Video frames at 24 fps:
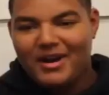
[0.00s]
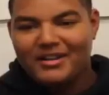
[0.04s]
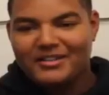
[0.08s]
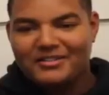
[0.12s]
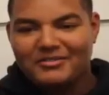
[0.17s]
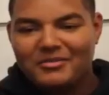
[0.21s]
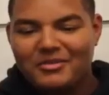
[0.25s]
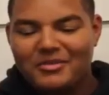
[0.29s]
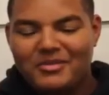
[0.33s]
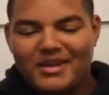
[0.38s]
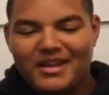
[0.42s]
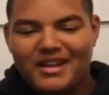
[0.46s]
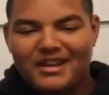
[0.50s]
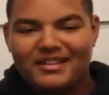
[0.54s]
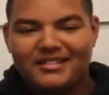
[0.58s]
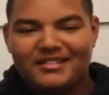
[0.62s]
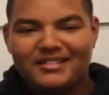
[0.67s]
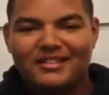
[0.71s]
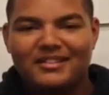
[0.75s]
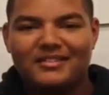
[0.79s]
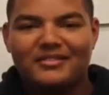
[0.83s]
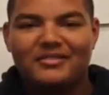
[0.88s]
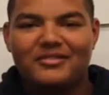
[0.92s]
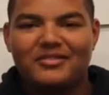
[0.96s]
Possibly
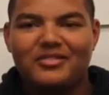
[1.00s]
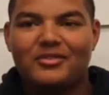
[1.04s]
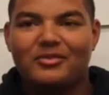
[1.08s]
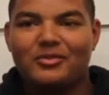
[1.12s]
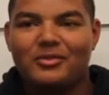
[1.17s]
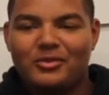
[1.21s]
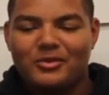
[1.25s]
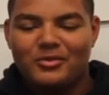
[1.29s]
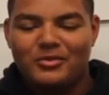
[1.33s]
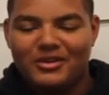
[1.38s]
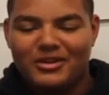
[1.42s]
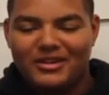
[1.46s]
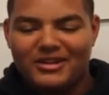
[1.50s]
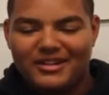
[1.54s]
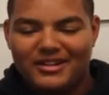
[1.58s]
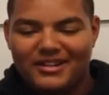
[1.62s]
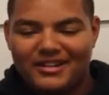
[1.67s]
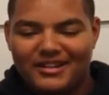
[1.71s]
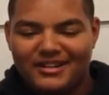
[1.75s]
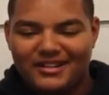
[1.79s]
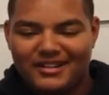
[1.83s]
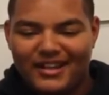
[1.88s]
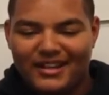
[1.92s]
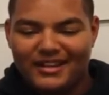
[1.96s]
because of the root
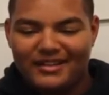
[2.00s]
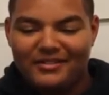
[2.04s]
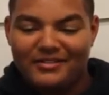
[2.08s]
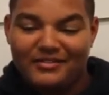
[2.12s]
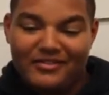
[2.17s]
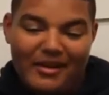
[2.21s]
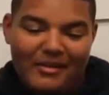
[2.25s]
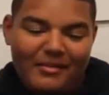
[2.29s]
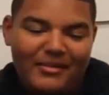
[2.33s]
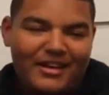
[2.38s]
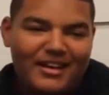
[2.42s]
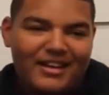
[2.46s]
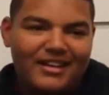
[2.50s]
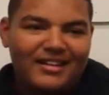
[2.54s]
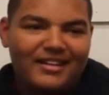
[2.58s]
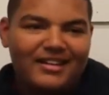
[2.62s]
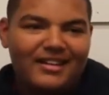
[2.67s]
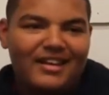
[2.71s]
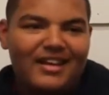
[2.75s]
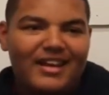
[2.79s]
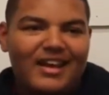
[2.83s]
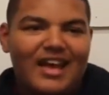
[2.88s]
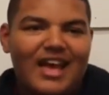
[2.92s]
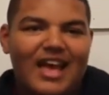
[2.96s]
word, like
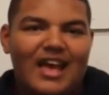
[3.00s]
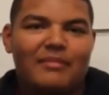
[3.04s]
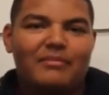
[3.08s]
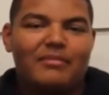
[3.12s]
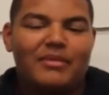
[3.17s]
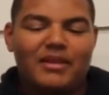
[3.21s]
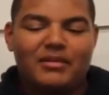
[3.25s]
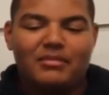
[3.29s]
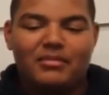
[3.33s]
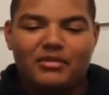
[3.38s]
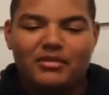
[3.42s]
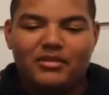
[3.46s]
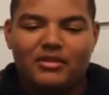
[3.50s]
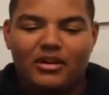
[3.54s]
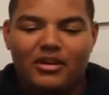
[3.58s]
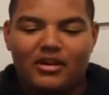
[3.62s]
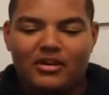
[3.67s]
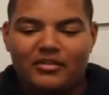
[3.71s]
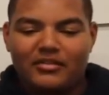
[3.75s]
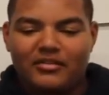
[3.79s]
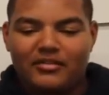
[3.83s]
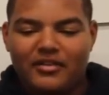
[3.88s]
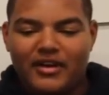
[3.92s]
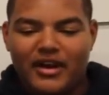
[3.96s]
feminine, and people
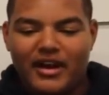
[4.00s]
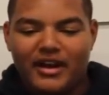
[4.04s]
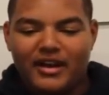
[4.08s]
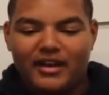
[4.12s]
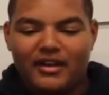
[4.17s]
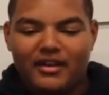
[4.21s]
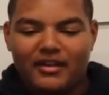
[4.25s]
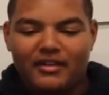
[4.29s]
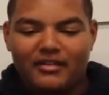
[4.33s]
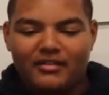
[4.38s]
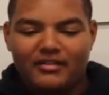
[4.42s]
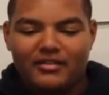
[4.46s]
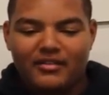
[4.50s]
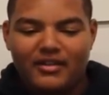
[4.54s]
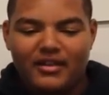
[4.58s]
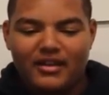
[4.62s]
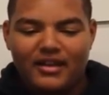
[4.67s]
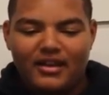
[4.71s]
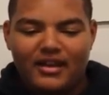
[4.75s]
are afraid of